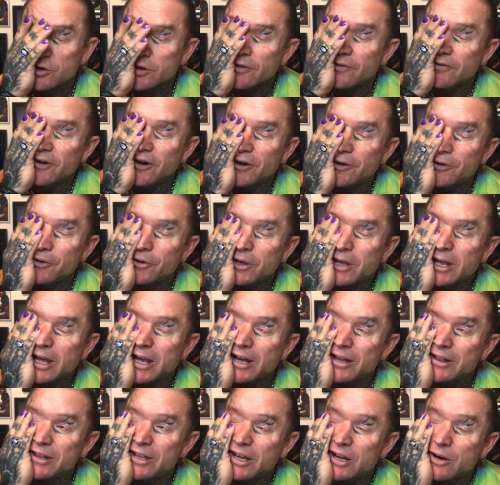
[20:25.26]
the Final
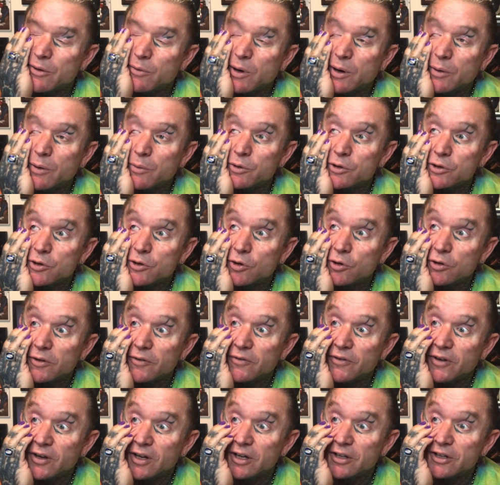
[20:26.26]
Countdown, yeah. and one was called the
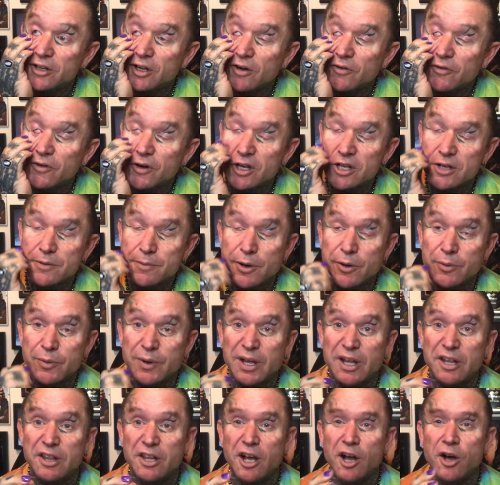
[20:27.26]
Philadelphia Experiment.
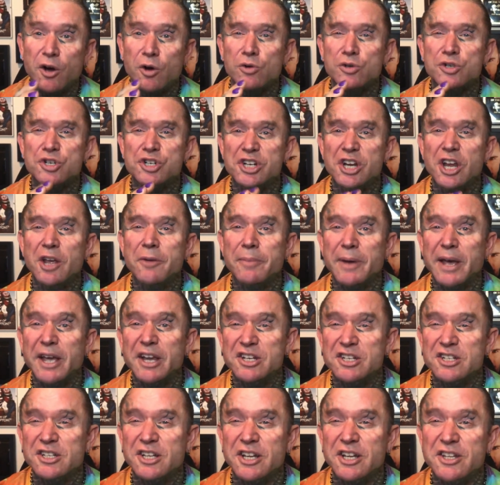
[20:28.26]
Yeah. And the whole shit
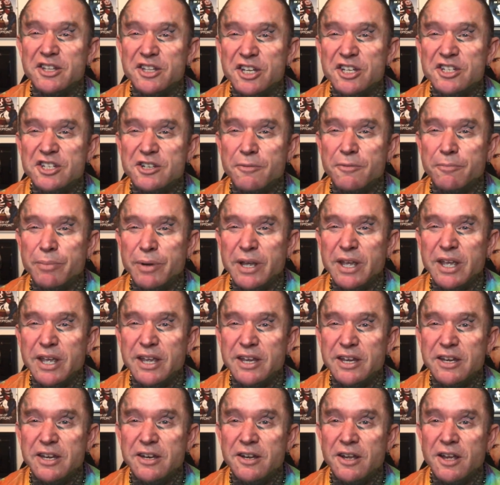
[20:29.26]
actually
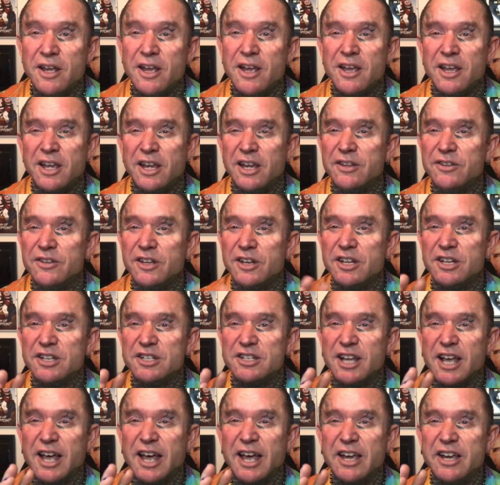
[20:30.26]
disappeared yeah. into
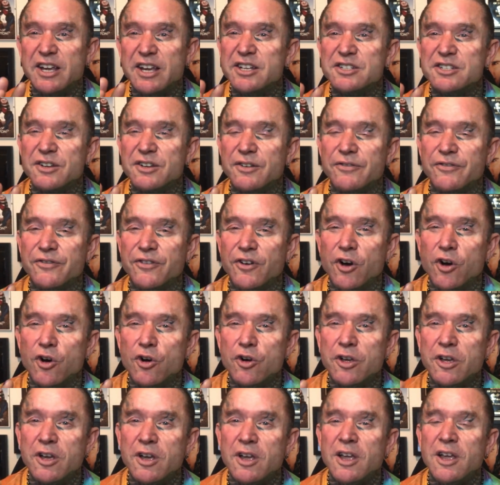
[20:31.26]
this haze of
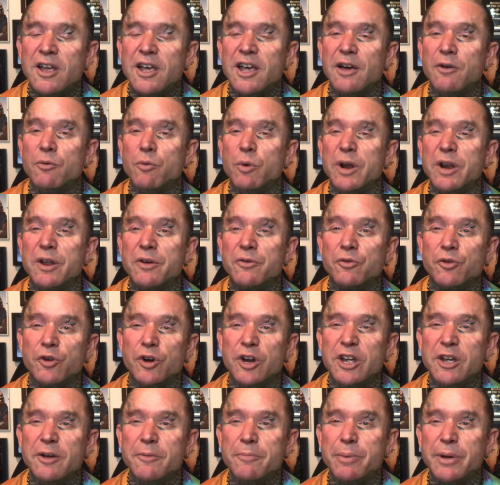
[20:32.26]
fog, and when it
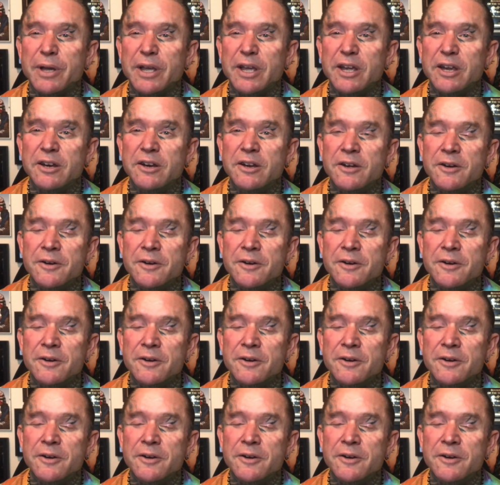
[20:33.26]
reappeared,